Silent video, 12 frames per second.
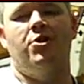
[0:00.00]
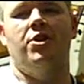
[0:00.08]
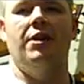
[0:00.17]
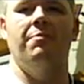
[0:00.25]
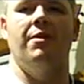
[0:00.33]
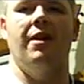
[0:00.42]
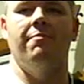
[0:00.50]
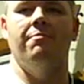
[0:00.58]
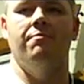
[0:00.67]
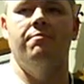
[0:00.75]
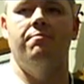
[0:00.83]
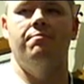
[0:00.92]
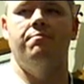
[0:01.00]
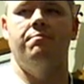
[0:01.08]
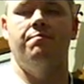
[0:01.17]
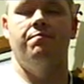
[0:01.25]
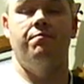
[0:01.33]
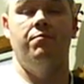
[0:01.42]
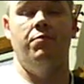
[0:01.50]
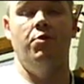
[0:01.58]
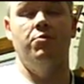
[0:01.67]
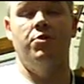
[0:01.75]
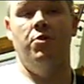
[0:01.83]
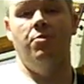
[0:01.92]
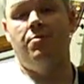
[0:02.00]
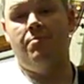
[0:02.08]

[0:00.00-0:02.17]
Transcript: shape than I'm used to.